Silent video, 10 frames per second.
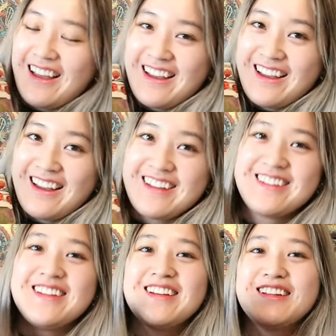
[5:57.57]
Ah,
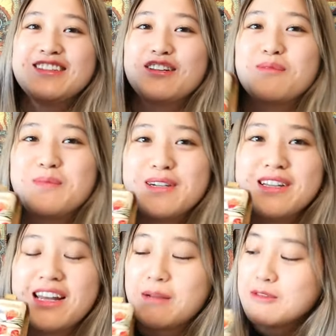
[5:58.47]
so
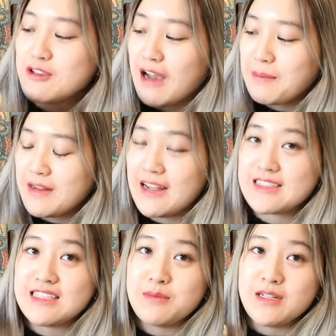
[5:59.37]
pretty. And I'm so happy that
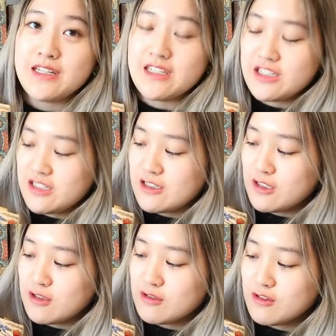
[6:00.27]
it's limited edition
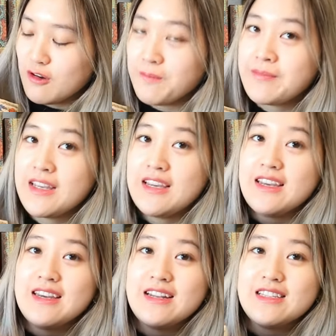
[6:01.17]
too, so
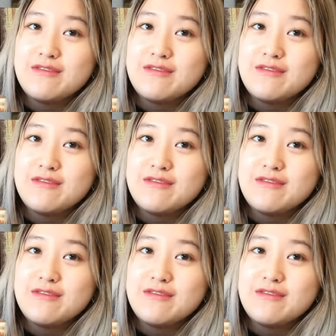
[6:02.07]
it is